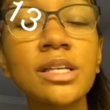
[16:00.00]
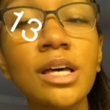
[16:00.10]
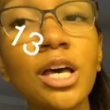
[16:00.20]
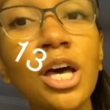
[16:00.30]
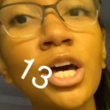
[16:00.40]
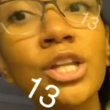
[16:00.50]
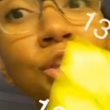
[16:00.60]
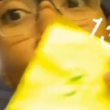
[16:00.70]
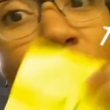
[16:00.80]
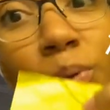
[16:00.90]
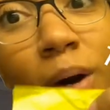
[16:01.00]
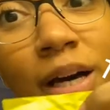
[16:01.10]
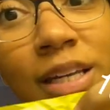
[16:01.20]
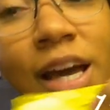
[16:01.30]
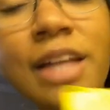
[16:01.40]
31 and the
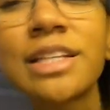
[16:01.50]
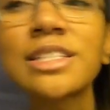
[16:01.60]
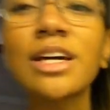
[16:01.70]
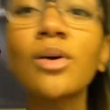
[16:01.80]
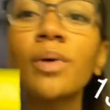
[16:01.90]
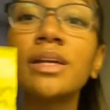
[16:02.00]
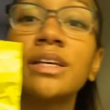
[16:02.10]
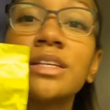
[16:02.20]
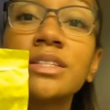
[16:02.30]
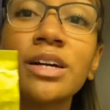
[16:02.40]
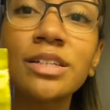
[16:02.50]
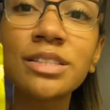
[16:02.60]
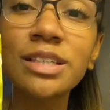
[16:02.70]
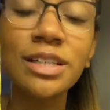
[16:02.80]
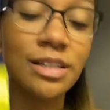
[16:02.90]
second one is 13.
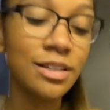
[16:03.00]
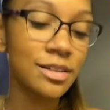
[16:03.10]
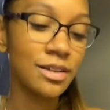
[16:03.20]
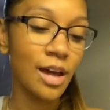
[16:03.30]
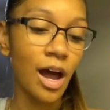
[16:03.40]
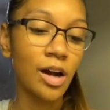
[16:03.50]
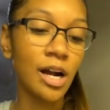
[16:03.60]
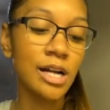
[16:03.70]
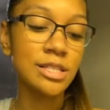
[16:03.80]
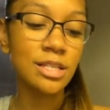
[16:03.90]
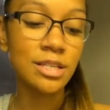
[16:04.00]
How crazy is that?